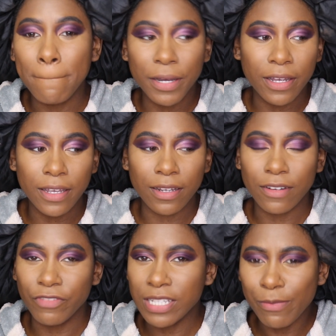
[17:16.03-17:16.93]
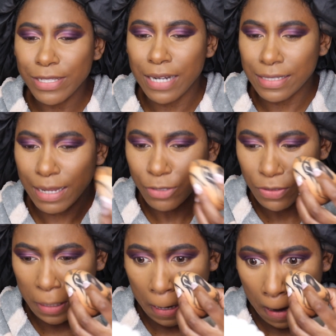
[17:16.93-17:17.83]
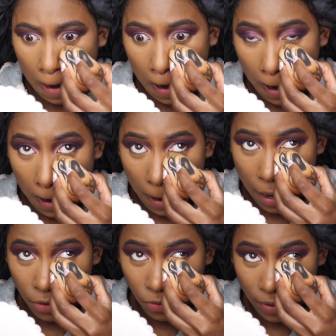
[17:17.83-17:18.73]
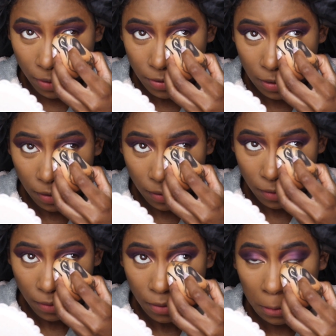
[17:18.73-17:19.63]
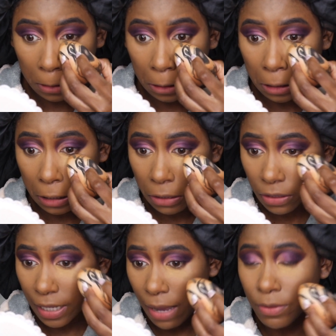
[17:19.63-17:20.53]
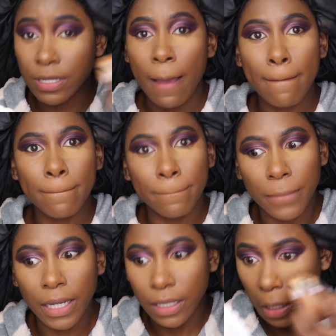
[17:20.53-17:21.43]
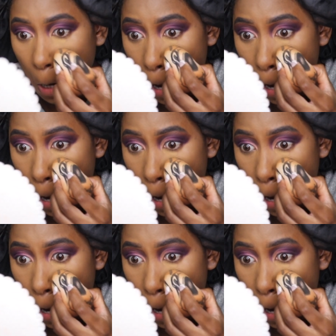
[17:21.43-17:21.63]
but for some reason I stopped using it. I don't know what I was thinking. Clearly I was bugging.